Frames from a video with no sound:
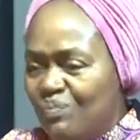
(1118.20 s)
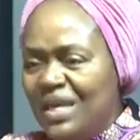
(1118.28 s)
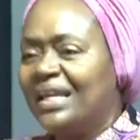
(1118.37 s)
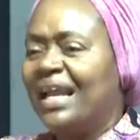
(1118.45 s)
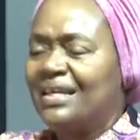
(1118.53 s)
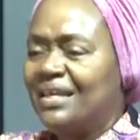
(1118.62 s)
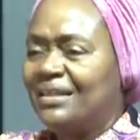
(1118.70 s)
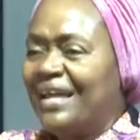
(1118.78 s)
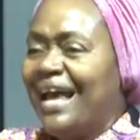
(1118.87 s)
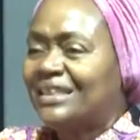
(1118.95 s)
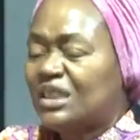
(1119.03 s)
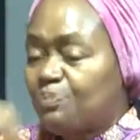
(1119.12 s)

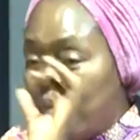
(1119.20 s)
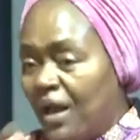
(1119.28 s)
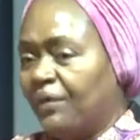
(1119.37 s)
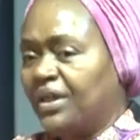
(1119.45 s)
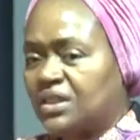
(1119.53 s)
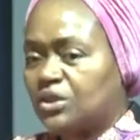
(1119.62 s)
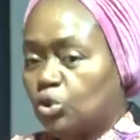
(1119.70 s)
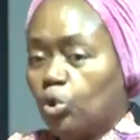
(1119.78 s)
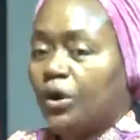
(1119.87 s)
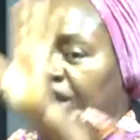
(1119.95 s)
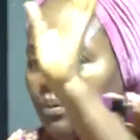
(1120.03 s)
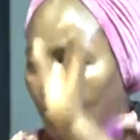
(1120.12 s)
immediately that spirit
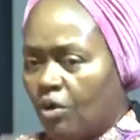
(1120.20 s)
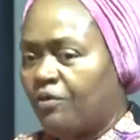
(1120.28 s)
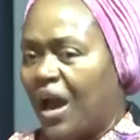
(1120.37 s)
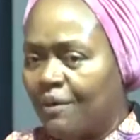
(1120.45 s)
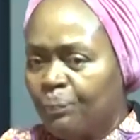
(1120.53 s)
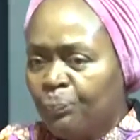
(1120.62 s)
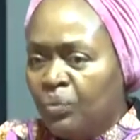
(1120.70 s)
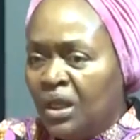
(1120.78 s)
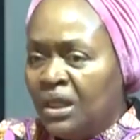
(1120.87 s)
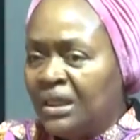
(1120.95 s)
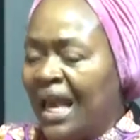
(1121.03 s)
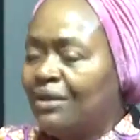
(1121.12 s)
took him over.
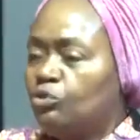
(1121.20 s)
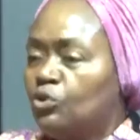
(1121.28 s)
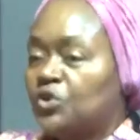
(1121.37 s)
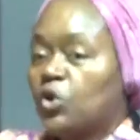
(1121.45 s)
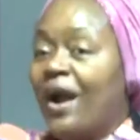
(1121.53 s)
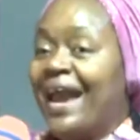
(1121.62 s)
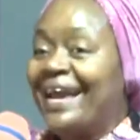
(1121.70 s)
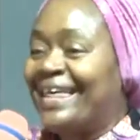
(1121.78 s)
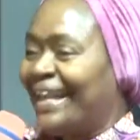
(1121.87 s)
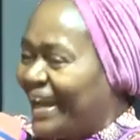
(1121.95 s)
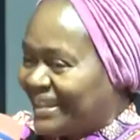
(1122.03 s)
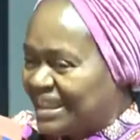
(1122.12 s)
Then you
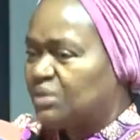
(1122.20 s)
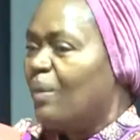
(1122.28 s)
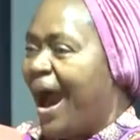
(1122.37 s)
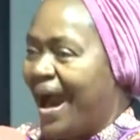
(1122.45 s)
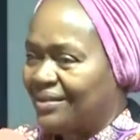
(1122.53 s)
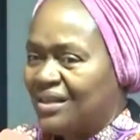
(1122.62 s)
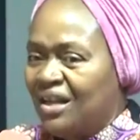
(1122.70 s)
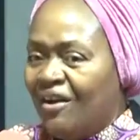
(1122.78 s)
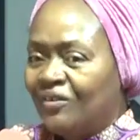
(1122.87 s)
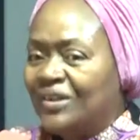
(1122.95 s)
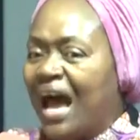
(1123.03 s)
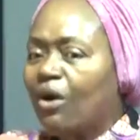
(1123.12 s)
saw a great man
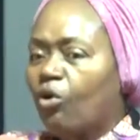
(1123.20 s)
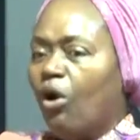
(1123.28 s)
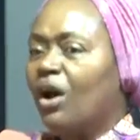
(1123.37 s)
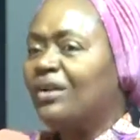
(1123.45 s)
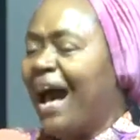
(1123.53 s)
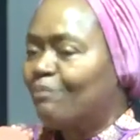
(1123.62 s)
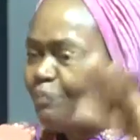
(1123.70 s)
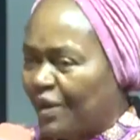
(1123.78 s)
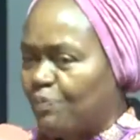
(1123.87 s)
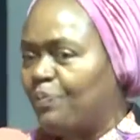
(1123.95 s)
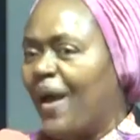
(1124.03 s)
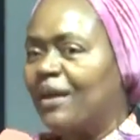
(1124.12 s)
that God
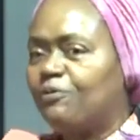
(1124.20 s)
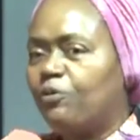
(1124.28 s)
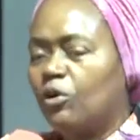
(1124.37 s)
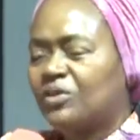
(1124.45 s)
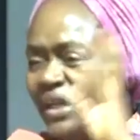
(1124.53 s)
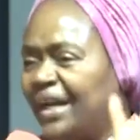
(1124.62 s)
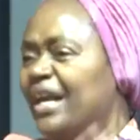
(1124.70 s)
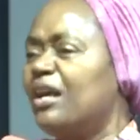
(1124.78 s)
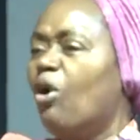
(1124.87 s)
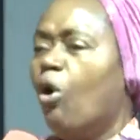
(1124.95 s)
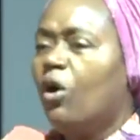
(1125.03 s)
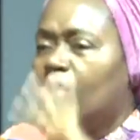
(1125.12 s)
had prepared for
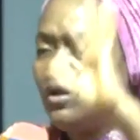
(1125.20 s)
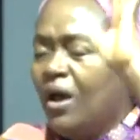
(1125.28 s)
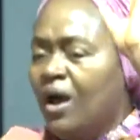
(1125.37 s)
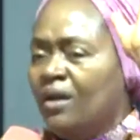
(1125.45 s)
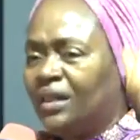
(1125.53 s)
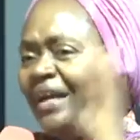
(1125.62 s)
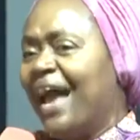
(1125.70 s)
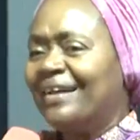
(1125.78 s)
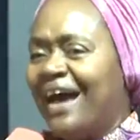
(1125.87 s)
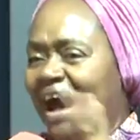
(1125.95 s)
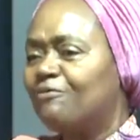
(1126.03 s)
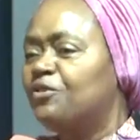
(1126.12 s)
three
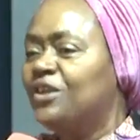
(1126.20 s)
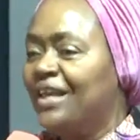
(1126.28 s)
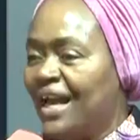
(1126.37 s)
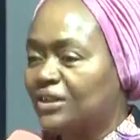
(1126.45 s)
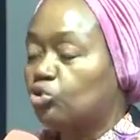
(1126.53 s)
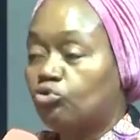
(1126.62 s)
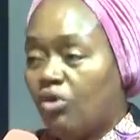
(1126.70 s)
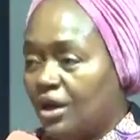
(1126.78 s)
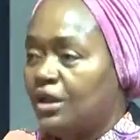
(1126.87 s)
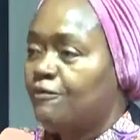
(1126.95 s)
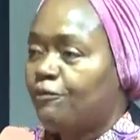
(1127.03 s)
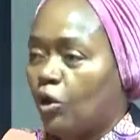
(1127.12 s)
and a half
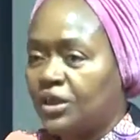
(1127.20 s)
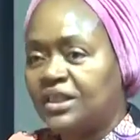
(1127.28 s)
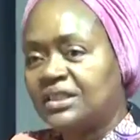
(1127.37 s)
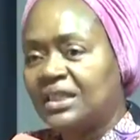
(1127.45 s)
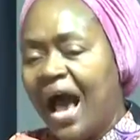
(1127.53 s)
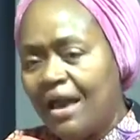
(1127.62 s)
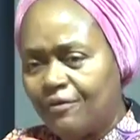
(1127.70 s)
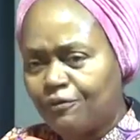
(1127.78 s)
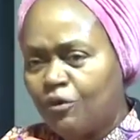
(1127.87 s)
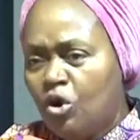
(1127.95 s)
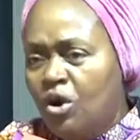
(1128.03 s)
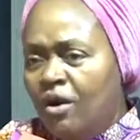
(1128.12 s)
years running for his
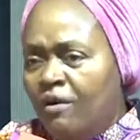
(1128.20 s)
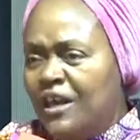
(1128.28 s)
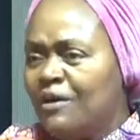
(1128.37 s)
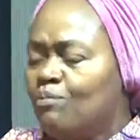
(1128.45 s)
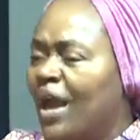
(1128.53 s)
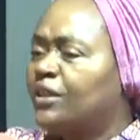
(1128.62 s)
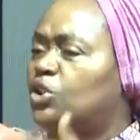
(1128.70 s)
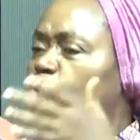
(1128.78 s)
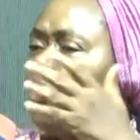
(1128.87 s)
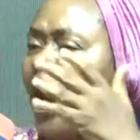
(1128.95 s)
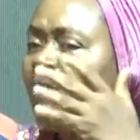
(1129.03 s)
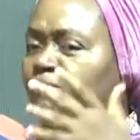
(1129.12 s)
life. It
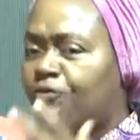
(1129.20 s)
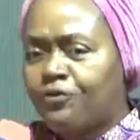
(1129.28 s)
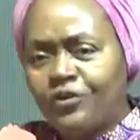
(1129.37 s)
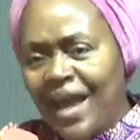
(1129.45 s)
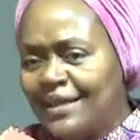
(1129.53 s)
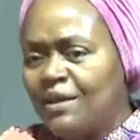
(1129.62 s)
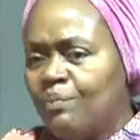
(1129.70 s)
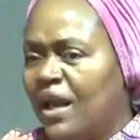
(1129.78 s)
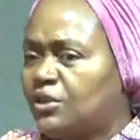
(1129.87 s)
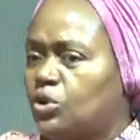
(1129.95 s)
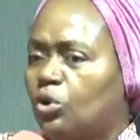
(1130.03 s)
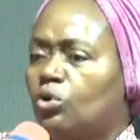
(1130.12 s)
makes you afraid.
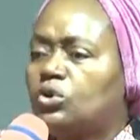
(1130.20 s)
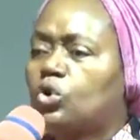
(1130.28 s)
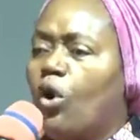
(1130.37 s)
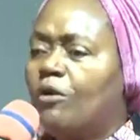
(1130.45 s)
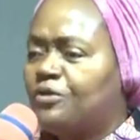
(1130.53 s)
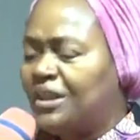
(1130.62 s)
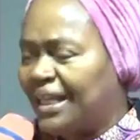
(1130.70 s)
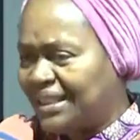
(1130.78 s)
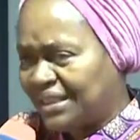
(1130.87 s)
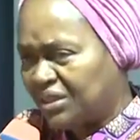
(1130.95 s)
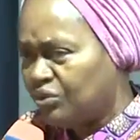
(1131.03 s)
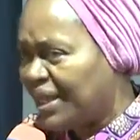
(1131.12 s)
It makes you lose
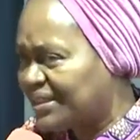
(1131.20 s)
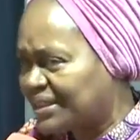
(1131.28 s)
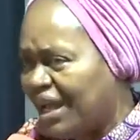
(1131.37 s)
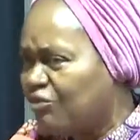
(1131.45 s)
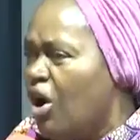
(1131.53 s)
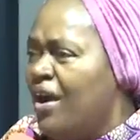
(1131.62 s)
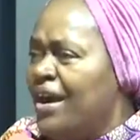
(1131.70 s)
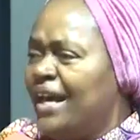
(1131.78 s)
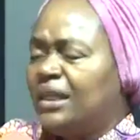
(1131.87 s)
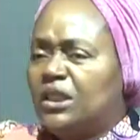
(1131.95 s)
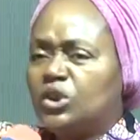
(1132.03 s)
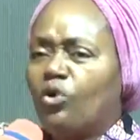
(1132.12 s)
confidence in yourself.
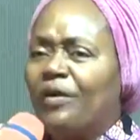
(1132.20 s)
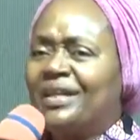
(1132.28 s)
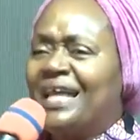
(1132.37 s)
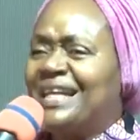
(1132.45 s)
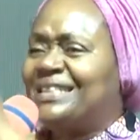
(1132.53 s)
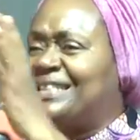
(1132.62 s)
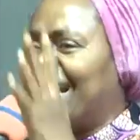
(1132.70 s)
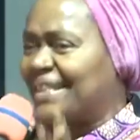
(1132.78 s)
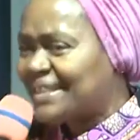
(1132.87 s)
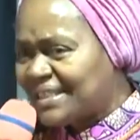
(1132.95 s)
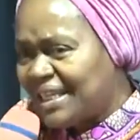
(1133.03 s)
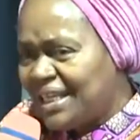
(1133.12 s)
It
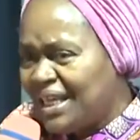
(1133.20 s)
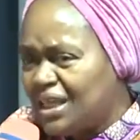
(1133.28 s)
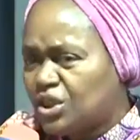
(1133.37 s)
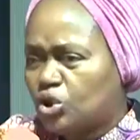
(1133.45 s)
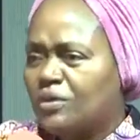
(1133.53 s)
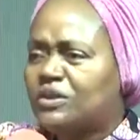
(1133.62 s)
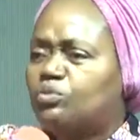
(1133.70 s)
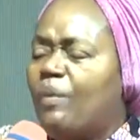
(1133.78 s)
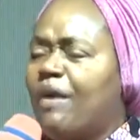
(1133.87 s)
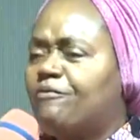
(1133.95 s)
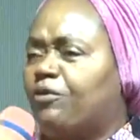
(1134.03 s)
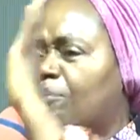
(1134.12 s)
disconnects destiny. It
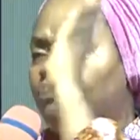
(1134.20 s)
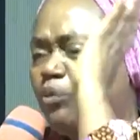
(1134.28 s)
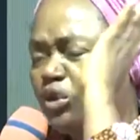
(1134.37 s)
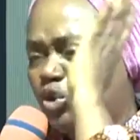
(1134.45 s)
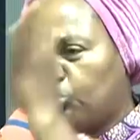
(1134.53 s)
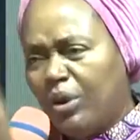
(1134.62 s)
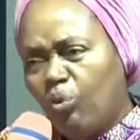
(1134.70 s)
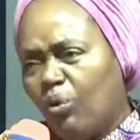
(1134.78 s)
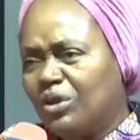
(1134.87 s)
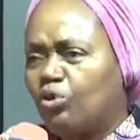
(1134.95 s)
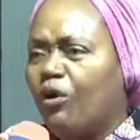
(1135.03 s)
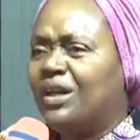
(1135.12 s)
stops men from
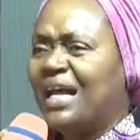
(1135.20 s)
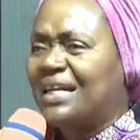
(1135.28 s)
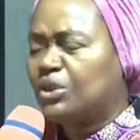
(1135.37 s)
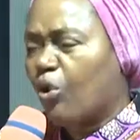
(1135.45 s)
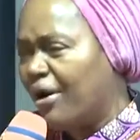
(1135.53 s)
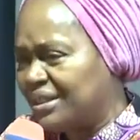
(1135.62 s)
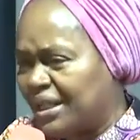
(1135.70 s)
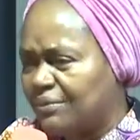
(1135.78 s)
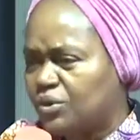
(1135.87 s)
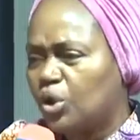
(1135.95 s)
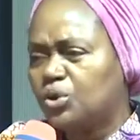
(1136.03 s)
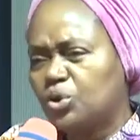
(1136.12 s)
pursuing what God has
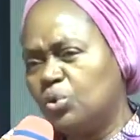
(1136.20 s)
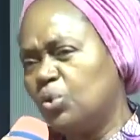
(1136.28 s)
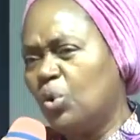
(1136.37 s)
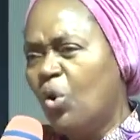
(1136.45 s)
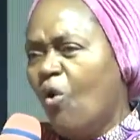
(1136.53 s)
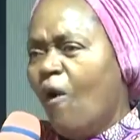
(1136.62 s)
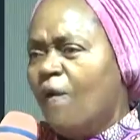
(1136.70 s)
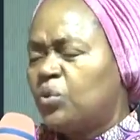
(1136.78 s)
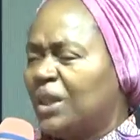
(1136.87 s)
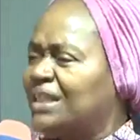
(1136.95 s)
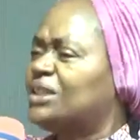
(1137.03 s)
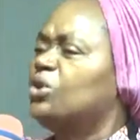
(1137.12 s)
called them to do.
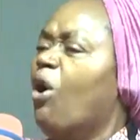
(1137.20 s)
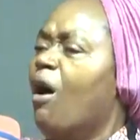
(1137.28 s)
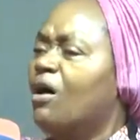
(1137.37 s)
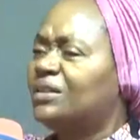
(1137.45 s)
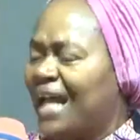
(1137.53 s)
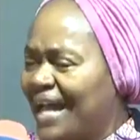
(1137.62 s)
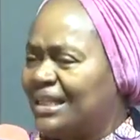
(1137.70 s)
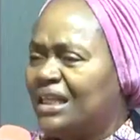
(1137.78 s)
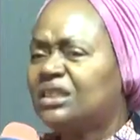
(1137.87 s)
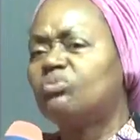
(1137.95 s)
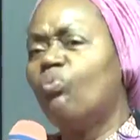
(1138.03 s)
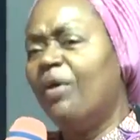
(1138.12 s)
This
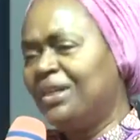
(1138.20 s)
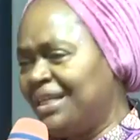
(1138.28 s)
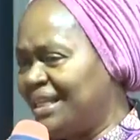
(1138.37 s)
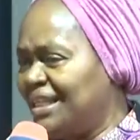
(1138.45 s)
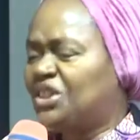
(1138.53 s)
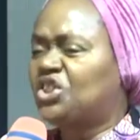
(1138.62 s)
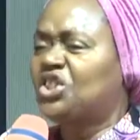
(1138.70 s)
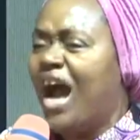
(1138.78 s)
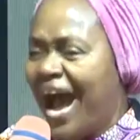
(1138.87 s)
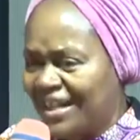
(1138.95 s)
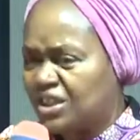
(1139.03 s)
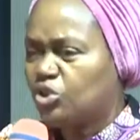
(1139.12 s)
altar this morning
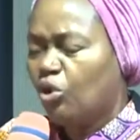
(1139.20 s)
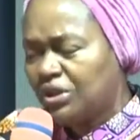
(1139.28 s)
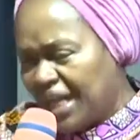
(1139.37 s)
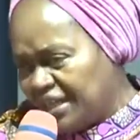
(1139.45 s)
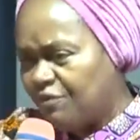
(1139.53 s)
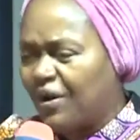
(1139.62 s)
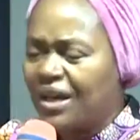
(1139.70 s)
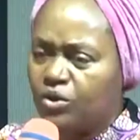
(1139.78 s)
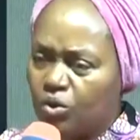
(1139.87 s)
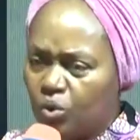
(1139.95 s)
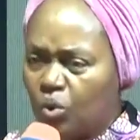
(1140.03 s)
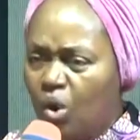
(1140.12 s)
is charged to
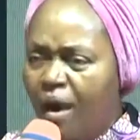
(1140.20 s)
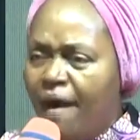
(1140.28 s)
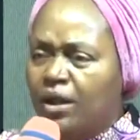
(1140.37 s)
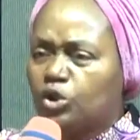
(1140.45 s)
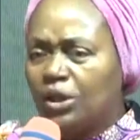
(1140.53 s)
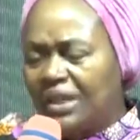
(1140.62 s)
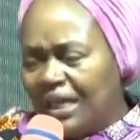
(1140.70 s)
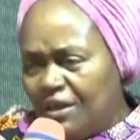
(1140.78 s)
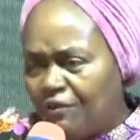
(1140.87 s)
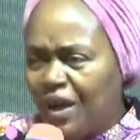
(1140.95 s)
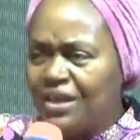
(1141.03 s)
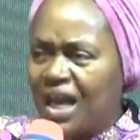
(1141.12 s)
deliver you, to
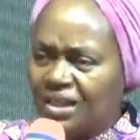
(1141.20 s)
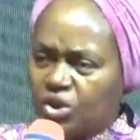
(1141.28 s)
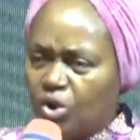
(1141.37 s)
deliver